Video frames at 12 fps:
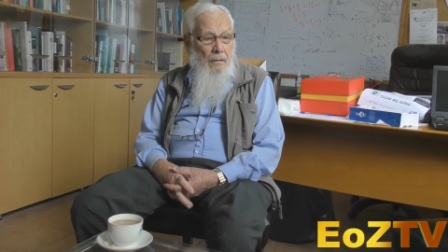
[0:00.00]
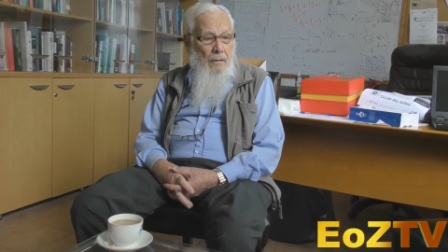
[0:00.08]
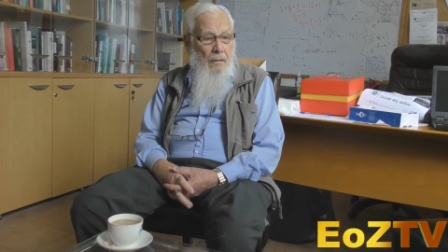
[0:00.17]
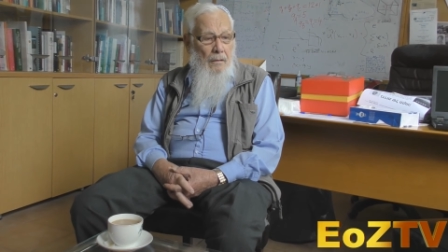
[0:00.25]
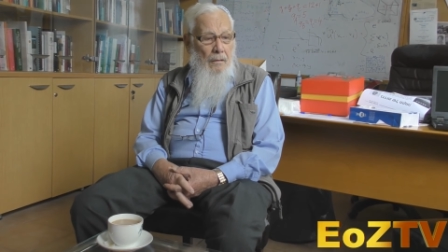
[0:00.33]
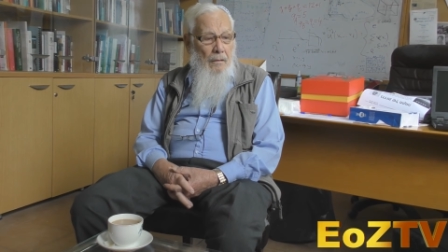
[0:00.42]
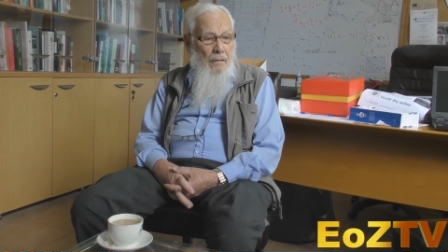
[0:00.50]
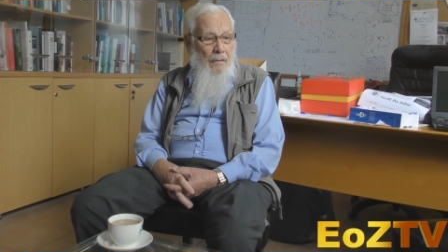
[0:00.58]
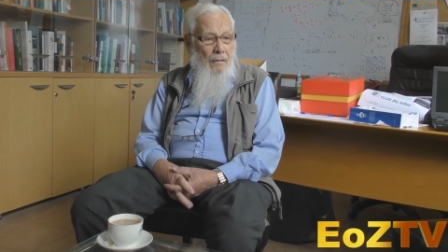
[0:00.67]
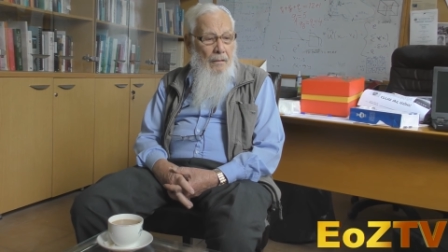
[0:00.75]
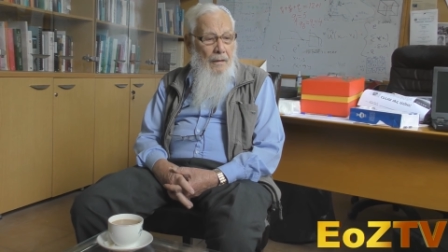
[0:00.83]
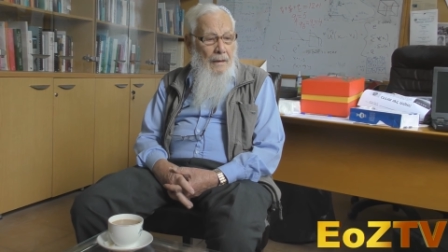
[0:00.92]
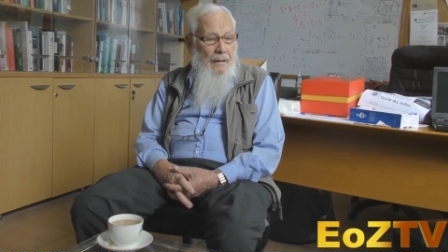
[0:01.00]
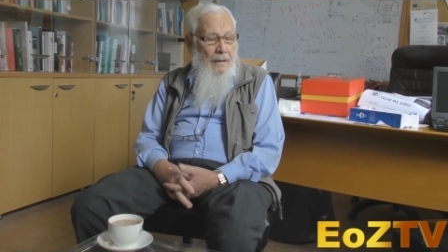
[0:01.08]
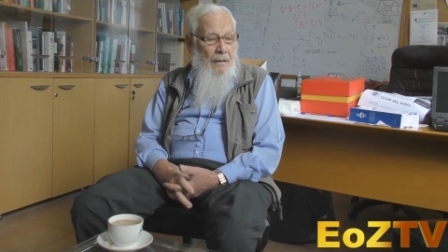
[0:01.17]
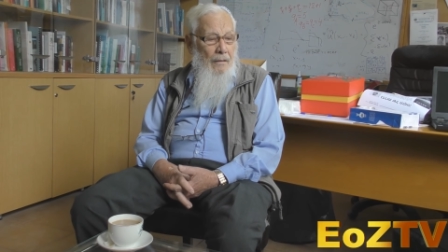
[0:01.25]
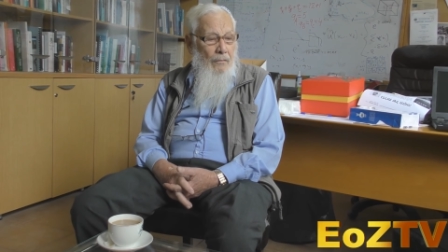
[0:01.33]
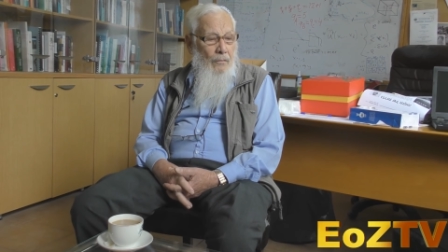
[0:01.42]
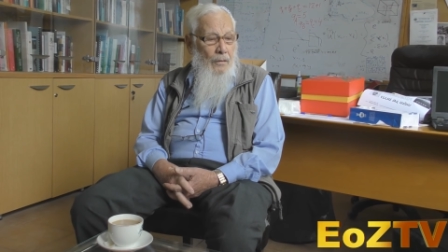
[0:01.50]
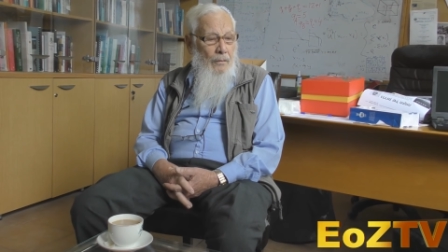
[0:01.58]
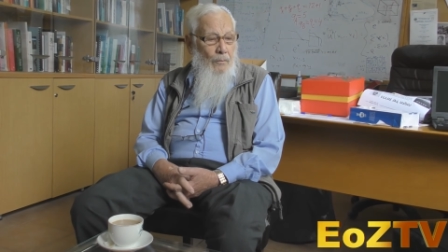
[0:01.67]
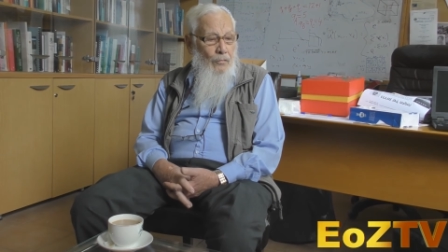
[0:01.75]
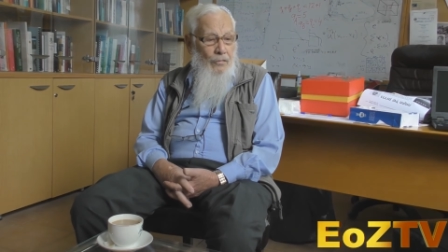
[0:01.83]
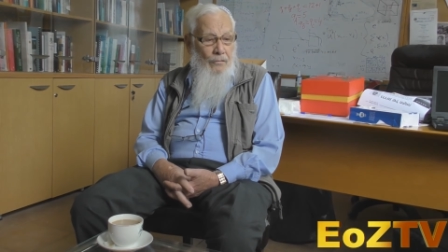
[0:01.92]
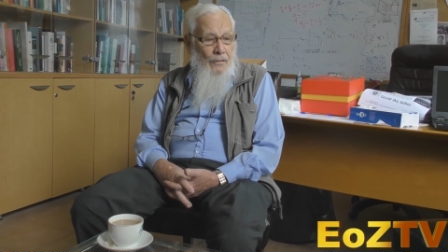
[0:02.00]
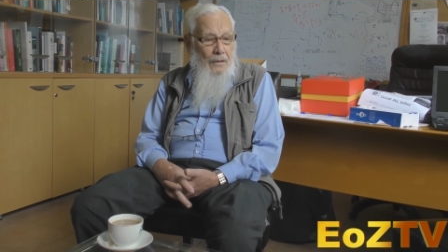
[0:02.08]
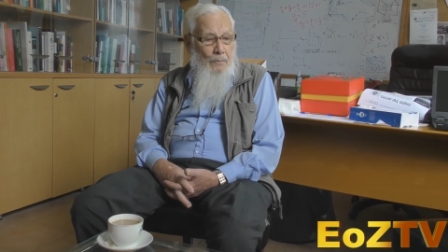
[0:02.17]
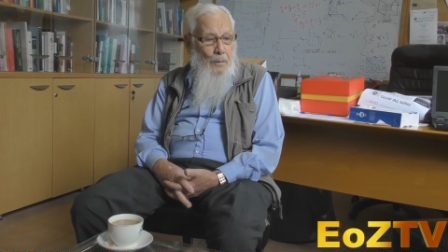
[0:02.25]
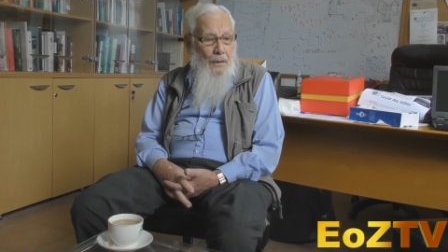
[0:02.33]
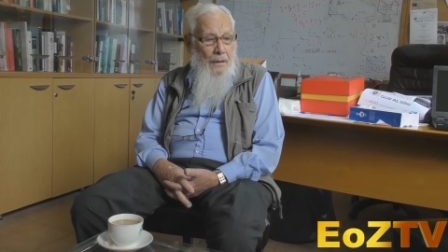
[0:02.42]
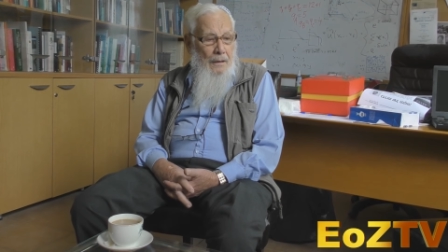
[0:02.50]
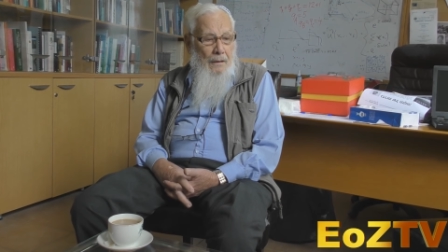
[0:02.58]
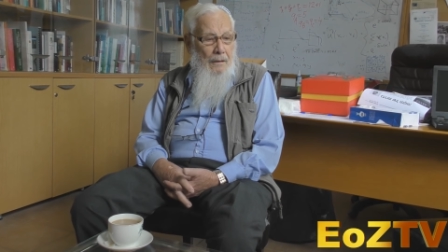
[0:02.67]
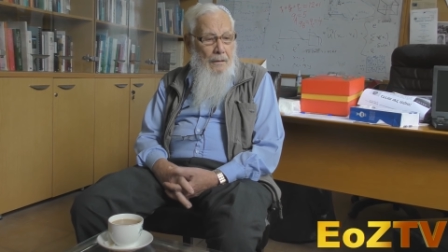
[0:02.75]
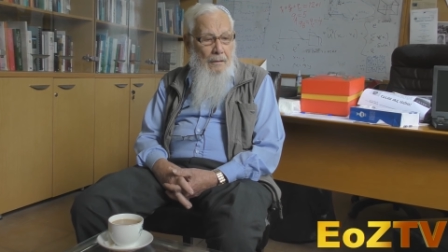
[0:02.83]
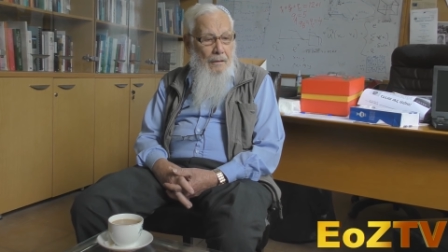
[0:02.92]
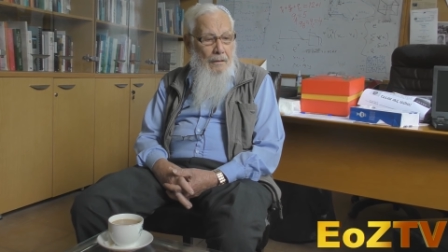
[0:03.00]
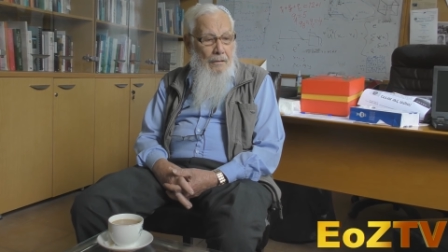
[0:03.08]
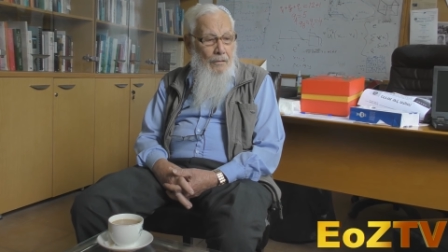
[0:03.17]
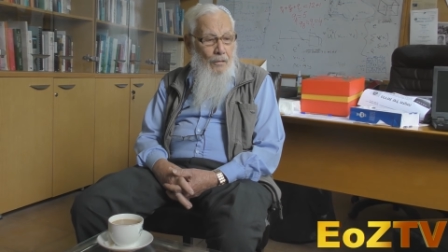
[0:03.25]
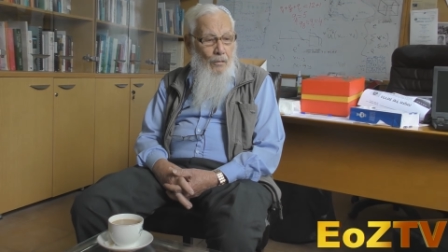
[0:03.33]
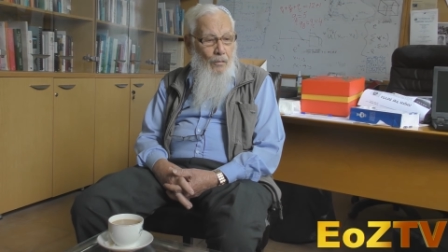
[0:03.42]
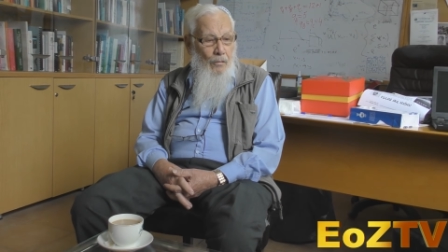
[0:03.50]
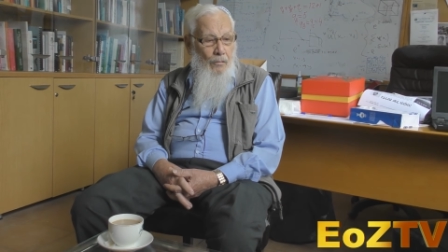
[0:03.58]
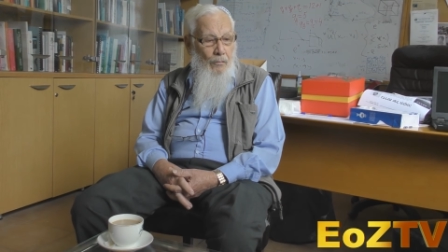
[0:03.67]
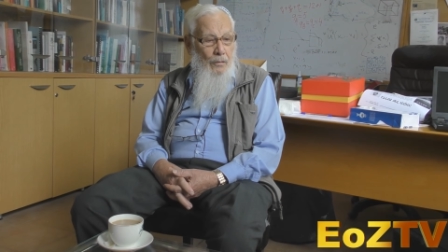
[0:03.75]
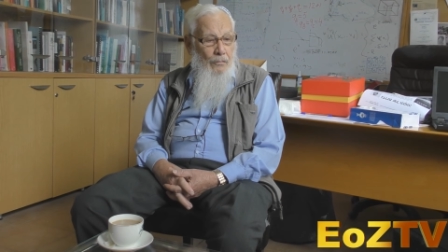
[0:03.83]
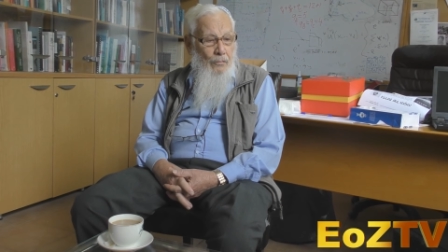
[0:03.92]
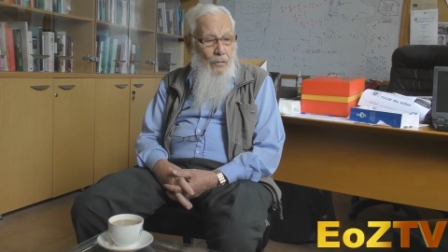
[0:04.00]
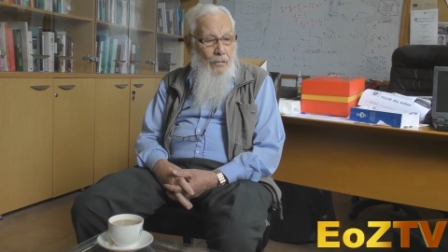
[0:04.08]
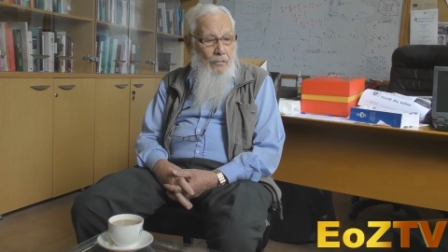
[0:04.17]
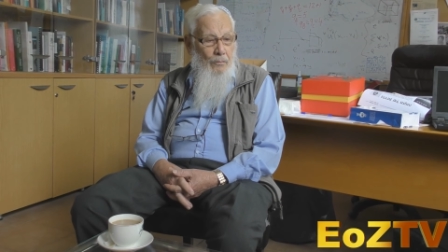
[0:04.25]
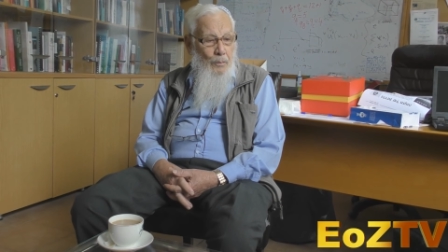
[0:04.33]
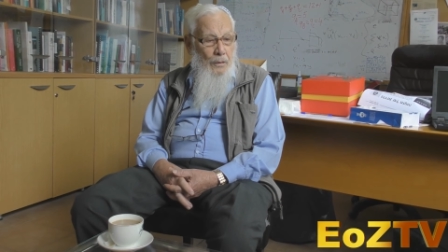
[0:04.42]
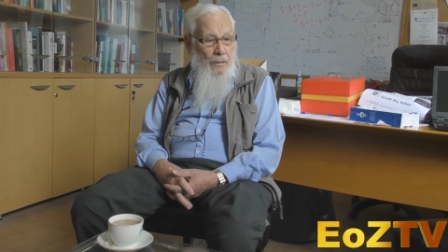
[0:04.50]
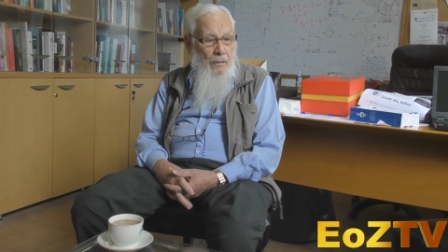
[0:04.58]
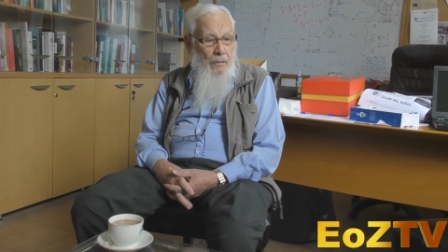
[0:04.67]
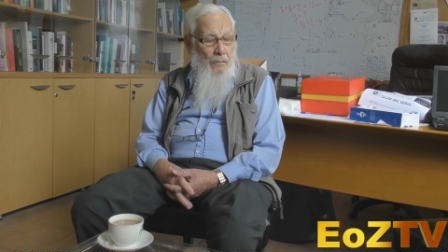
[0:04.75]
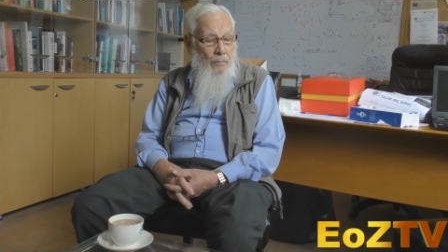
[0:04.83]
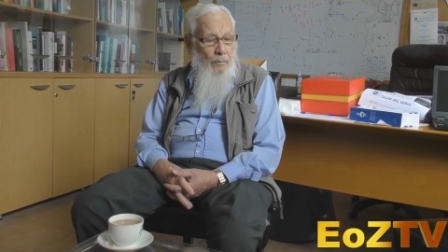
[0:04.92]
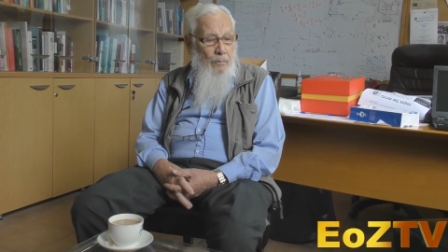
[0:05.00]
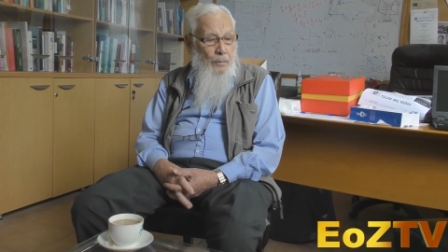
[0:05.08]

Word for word: uh, Hannah in Shivat Baneha had a goal which was be, uh,